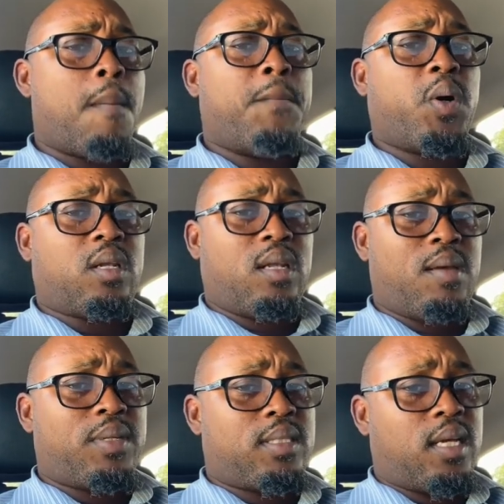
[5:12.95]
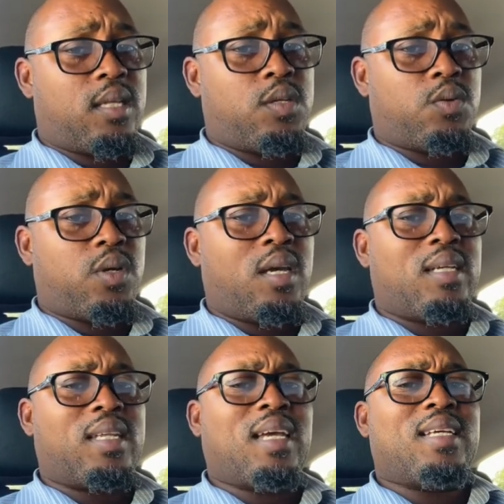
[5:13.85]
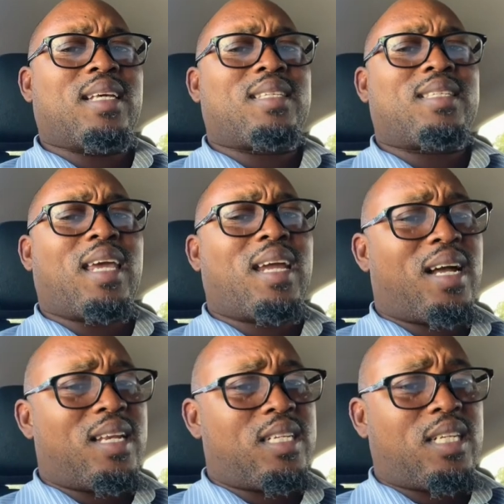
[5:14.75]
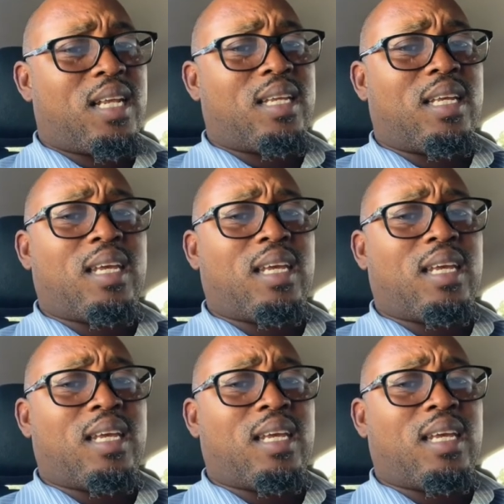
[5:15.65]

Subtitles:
But let me tell you, there is a psychology that